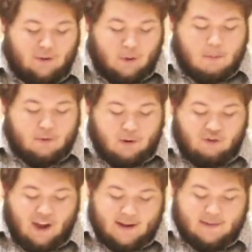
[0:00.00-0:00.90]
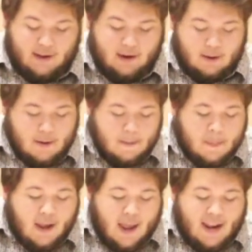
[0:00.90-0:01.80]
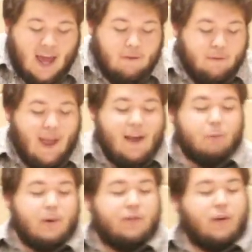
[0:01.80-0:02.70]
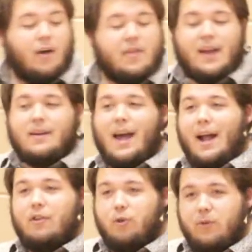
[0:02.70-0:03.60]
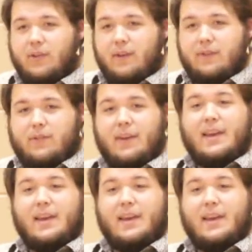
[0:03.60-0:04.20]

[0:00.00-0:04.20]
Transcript: he was rejected. And as we saw then, God chooses